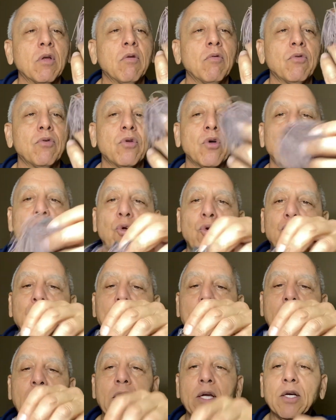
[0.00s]
So those are
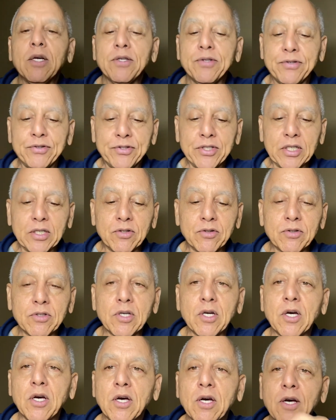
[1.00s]
my 6
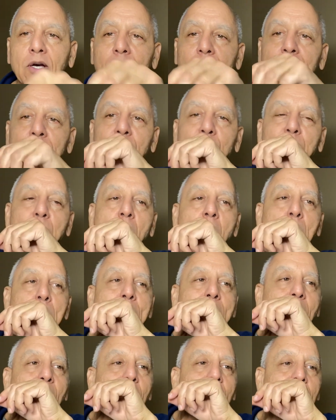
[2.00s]

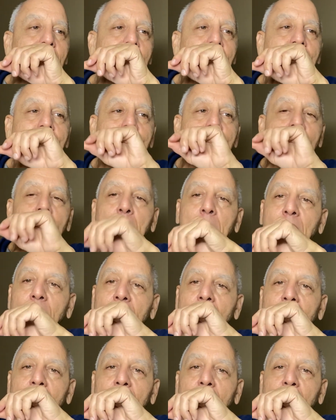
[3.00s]
smallmouth
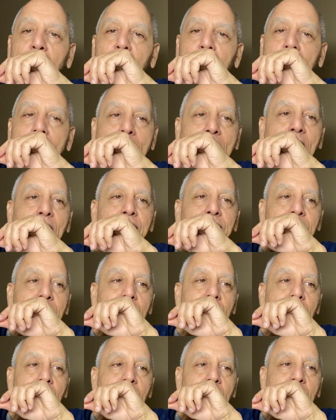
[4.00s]
bass
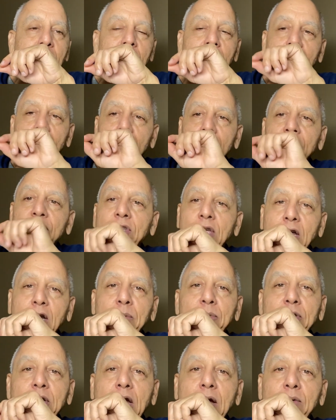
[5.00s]

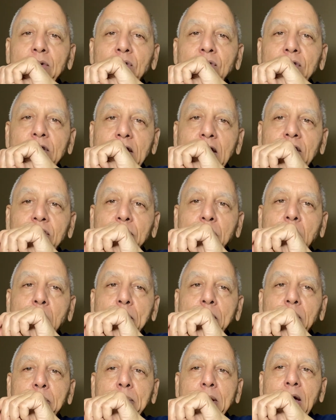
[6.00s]
setups that I use to catch
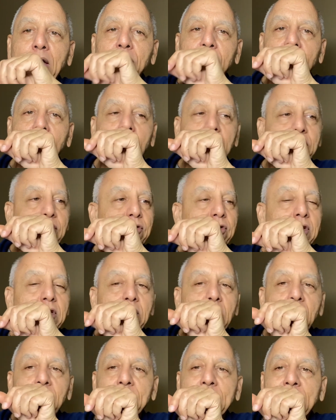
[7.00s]
smallmouth bass. Not just in
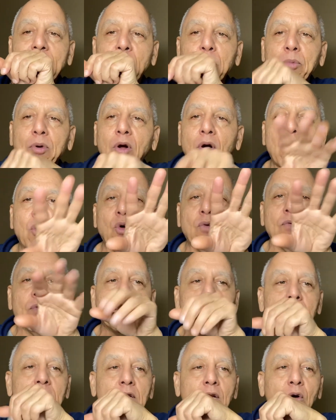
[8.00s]
Del Valle, but all
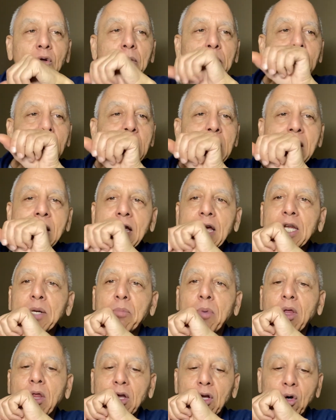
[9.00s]
over, you know, in the
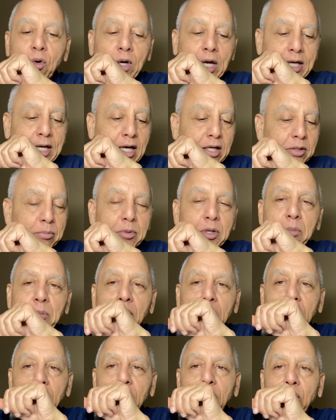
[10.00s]
mother lode. I catch them in the
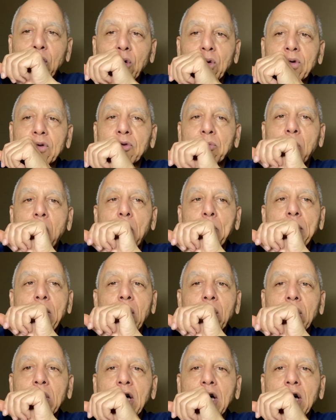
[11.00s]
mother lode, smallmouth.